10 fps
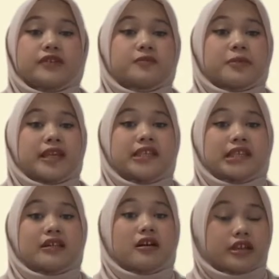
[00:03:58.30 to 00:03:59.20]
was placed in
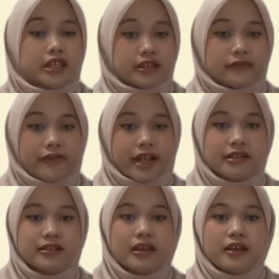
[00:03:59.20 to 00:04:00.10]
a conical
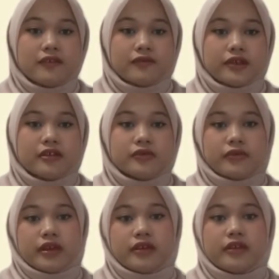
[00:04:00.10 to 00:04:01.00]
flask filled
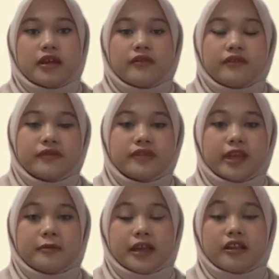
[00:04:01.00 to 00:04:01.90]
with 50
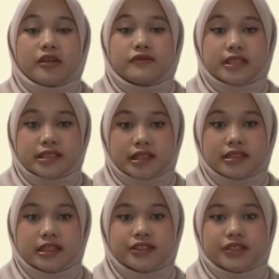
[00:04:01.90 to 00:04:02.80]
ml of diesel
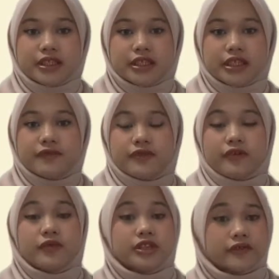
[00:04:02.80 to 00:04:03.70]
and shaking for
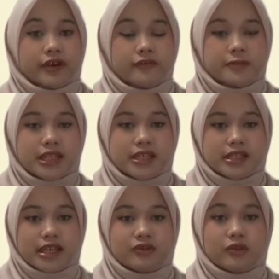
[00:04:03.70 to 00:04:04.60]
45 minutes
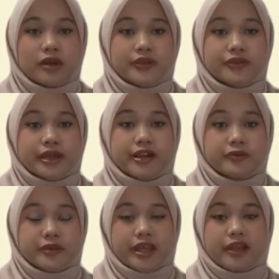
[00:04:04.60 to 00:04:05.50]
at 200
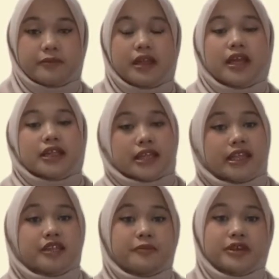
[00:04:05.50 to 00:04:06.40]
rpm. Then
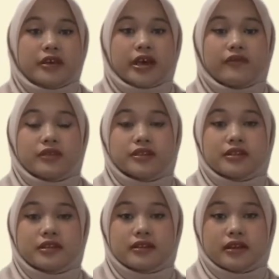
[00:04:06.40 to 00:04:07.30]
the PUF was
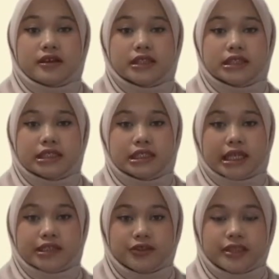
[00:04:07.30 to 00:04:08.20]

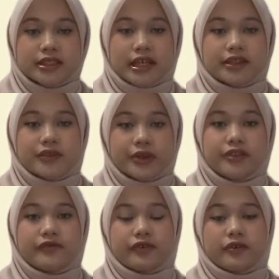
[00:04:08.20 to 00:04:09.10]
extracted and
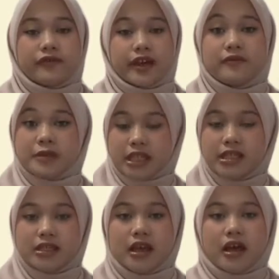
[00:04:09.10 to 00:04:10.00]
drained for 5 minutes.
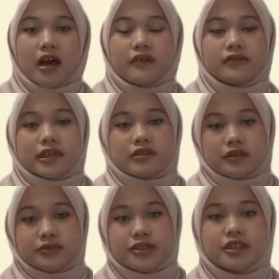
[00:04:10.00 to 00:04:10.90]
After
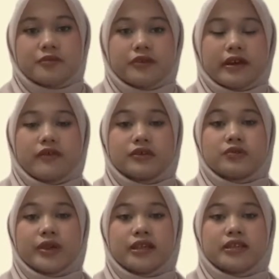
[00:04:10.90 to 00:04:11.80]
absorption, the PUF was
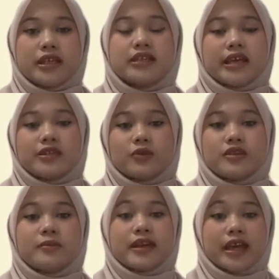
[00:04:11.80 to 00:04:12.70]
weighed again and
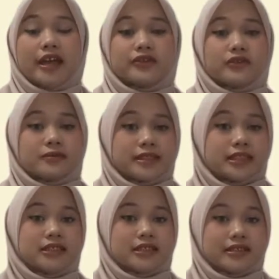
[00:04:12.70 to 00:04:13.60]
squeezed by hand to obtain
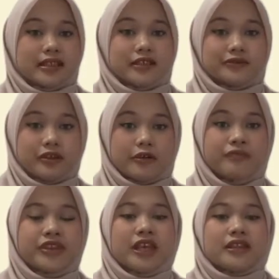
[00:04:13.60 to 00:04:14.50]
the diesel absorbed.
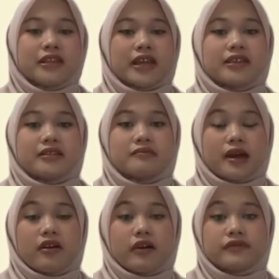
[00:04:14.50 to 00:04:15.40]
Then the
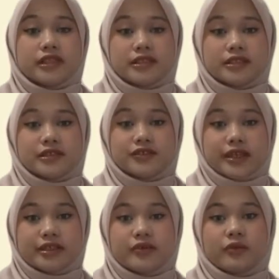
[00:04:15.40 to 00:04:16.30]
amount of diesel
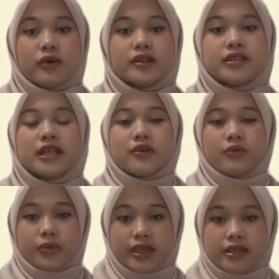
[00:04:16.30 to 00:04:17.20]
extracted was
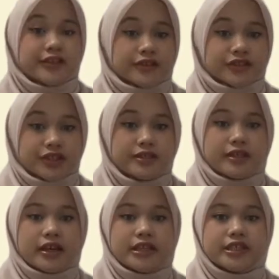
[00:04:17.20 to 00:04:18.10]
weighed. Next
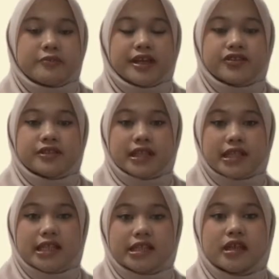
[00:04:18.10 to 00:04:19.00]
agenda is batch
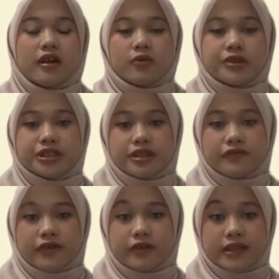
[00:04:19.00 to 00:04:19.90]
studies, which
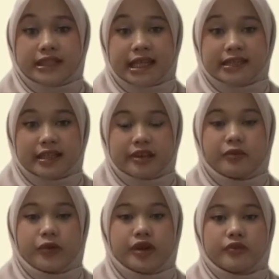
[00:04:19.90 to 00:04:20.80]
involve contact time
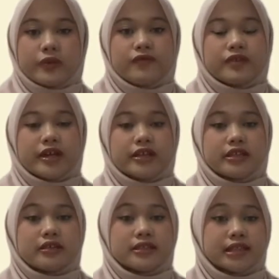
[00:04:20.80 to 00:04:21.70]
where we vary the
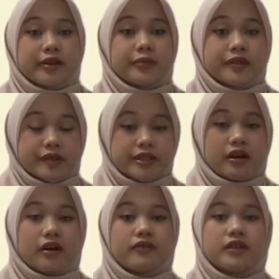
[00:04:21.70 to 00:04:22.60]
contact period
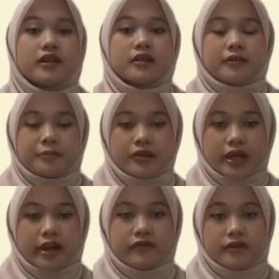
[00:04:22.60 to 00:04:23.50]
of
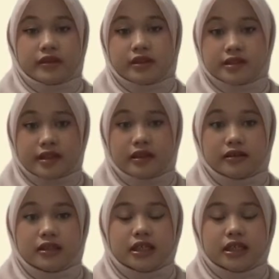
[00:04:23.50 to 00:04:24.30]
PUF with diesel.